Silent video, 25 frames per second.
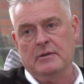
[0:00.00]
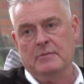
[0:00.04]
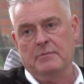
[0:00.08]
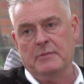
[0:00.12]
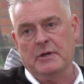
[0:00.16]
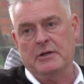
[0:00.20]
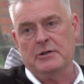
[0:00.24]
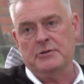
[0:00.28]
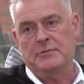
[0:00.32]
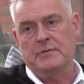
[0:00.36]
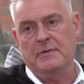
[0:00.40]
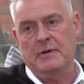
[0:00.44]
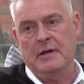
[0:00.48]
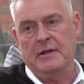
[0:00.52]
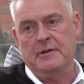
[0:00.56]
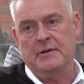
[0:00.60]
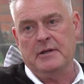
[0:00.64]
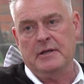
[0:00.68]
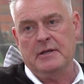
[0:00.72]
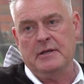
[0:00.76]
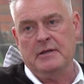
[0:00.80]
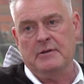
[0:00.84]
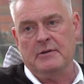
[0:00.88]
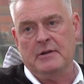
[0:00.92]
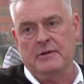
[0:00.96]
because we had
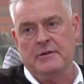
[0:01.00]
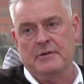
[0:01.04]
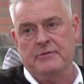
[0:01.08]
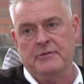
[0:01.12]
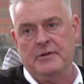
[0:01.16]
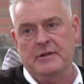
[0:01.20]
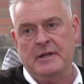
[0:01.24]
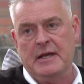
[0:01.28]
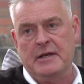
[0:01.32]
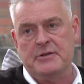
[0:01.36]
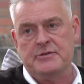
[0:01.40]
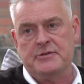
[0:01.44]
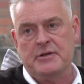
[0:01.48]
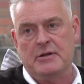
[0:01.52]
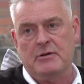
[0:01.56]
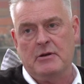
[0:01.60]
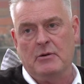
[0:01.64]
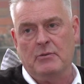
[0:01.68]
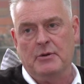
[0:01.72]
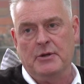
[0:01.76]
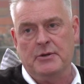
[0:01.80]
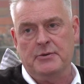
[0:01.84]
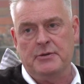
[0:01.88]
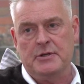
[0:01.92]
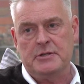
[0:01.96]
the net zero
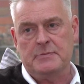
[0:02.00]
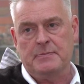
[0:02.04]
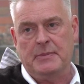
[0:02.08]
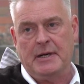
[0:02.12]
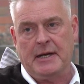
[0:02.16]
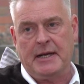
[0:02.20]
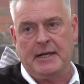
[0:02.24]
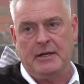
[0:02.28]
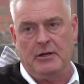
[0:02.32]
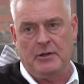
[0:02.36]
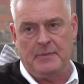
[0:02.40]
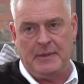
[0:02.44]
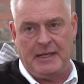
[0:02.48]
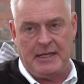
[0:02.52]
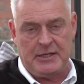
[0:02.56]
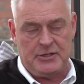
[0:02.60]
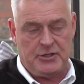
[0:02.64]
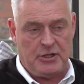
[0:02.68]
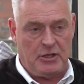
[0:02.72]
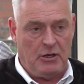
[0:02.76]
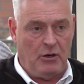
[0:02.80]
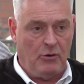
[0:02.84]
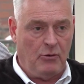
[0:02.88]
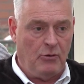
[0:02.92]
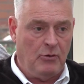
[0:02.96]
loonies banging on about its
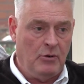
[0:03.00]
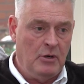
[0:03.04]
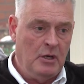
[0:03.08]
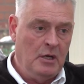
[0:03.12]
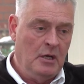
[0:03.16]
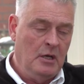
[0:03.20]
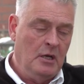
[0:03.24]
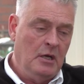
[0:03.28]
coal.